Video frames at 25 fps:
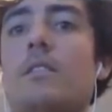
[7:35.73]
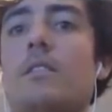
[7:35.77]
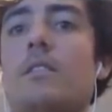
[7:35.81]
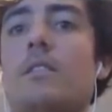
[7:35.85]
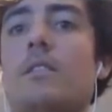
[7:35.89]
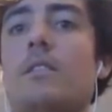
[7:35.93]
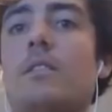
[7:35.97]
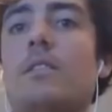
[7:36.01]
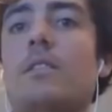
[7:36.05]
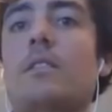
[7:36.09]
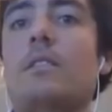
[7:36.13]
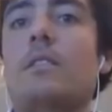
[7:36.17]

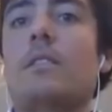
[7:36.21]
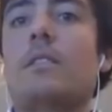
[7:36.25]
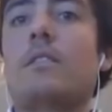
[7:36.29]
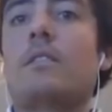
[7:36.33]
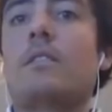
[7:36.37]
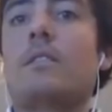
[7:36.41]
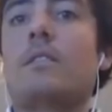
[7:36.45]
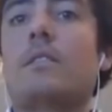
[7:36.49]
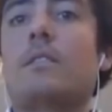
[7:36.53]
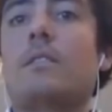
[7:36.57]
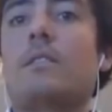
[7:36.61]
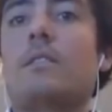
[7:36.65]

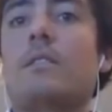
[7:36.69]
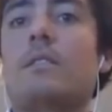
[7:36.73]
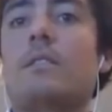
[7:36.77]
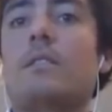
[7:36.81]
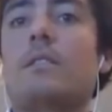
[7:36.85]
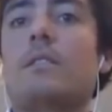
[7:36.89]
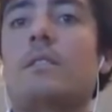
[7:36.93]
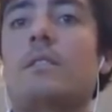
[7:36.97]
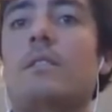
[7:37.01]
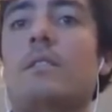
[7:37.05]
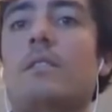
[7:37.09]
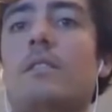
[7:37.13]

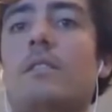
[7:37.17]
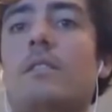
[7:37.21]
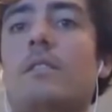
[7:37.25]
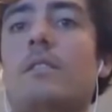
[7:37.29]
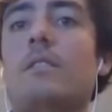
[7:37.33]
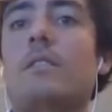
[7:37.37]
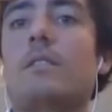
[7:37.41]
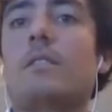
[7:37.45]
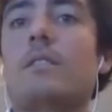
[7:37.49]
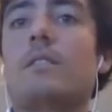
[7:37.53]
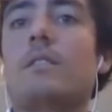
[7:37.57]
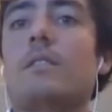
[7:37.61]

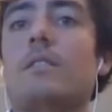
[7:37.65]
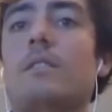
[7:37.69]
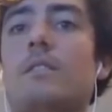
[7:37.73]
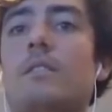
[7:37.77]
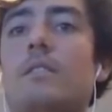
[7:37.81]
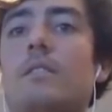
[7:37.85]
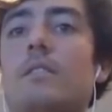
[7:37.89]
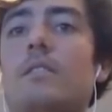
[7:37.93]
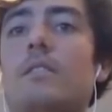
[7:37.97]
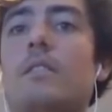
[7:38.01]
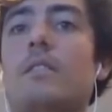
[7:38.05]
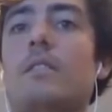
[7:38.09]

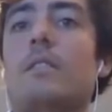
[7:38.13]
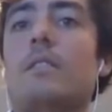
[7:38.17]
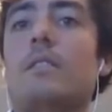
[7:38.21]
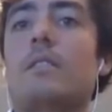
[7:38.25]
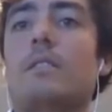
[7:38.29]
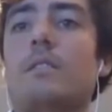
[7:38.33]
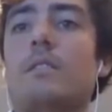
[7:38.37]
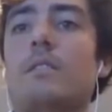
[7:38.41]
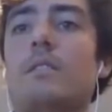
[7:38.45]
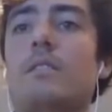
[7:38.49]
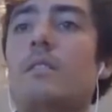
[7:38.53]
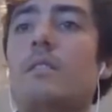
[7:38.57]

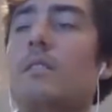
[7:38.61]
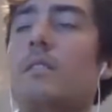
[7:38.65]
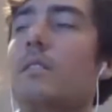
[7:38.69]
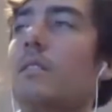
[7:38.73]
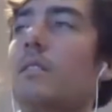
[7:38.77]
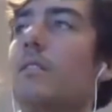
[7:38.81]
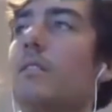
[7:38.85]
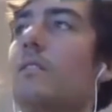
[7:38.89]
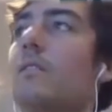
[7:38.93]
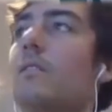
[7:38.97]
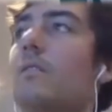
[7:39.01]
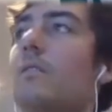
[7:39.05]

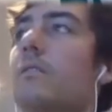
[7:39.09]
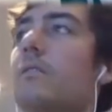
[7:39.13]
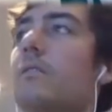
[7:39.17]
No words are spoken by the person on screen.